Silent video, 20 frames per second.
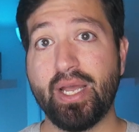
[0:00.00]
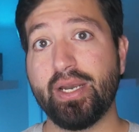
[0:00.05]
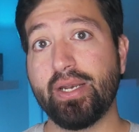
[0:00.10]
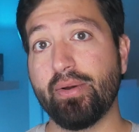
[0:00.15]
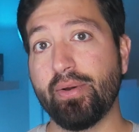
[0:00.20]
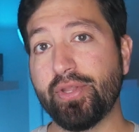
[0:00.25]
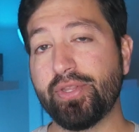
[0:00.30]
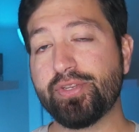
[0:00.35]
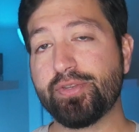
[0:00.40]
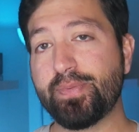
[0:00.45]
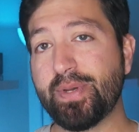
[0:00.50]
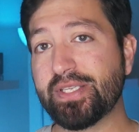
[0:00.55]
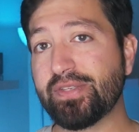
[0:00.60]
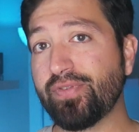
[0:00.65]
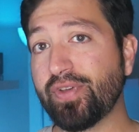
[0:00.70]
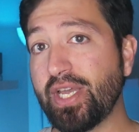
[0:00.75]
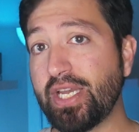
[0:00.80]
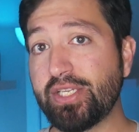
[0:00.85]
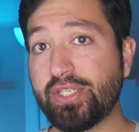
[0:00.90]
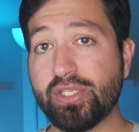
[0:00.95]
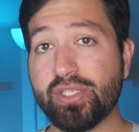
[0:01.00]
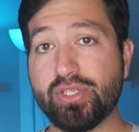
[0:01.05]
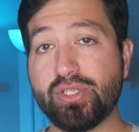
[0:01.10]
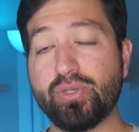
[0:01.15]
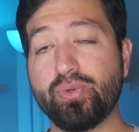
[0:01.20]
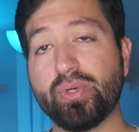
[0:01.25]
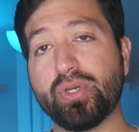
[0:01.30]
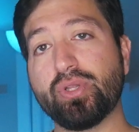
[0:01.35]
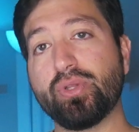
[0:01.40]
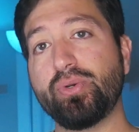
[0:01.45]
Now, other specifications
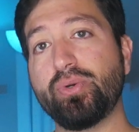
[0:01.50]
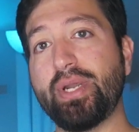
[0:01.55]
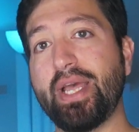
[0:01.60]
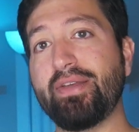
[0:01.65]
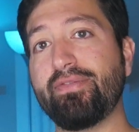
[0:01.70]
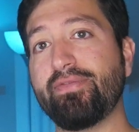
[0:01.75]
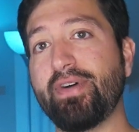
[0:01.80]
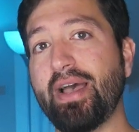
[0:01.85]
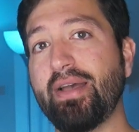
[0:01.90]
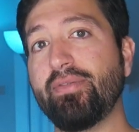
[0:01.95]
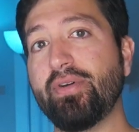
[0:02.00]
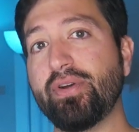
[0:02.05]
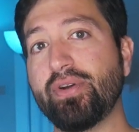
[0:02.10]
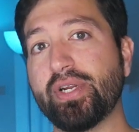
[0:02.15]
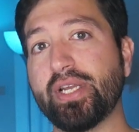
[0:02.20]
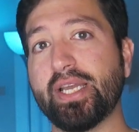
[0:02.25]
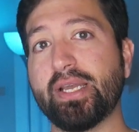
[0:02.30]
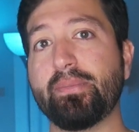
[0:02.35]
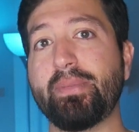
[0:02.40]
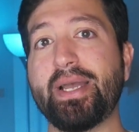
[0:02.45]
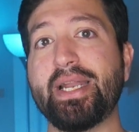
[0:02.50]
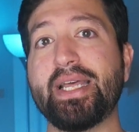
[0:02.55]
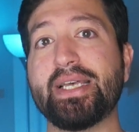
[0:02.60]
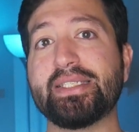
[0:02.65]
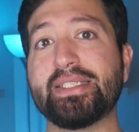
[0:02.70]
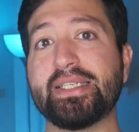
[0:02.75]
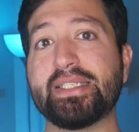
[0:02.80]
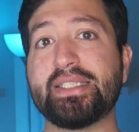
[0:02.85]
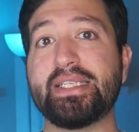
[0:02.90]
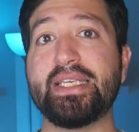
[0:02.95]
do include a 500 gigabyte
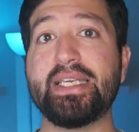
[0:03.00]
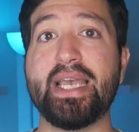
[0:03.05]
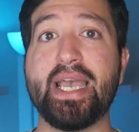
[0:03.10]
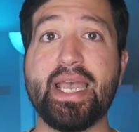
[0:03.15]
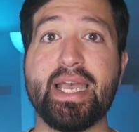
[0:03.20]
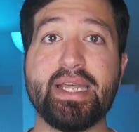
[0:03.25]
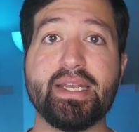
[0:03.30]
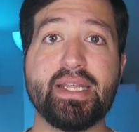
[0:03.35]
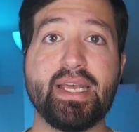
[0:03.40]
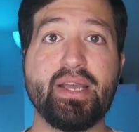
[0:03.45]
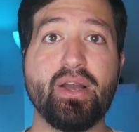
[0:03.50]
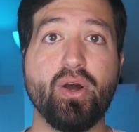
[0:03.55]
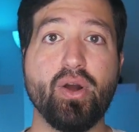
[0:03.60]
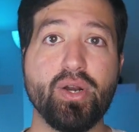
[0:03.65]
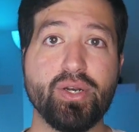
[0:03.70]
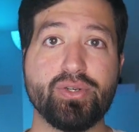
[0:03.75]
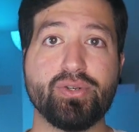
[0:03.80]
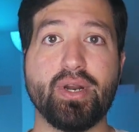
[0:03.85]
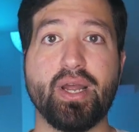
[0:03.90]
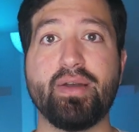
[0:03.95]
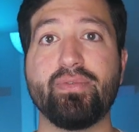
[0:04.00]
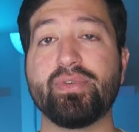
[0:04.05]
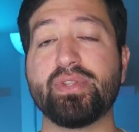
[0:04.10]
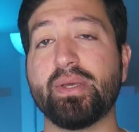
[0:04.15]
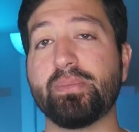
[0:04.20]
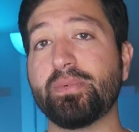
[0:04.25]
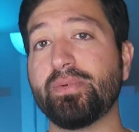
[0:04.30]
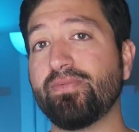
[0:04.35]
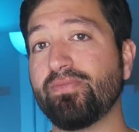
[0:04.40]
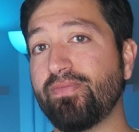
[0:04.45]
SSD and a hard drive with
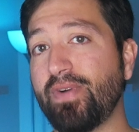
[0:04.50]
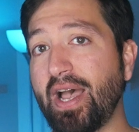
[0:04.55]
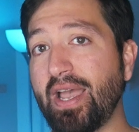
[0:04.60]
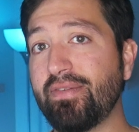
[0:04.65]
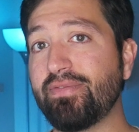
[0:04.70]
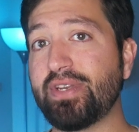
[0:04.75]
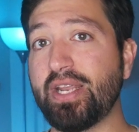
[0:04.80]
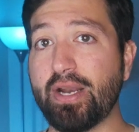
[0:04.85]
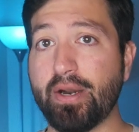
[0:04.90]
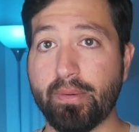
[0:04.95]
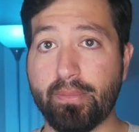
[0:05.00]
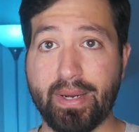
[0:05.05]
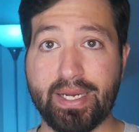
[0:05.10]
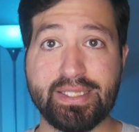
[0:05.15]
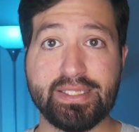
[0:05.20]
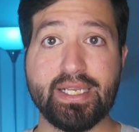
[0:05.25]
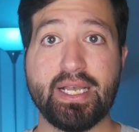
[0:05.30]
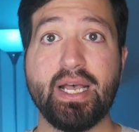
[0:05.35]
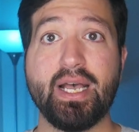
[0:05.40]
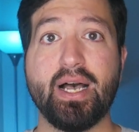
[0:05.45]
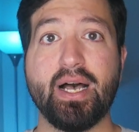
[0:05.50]
up to 5 terabytes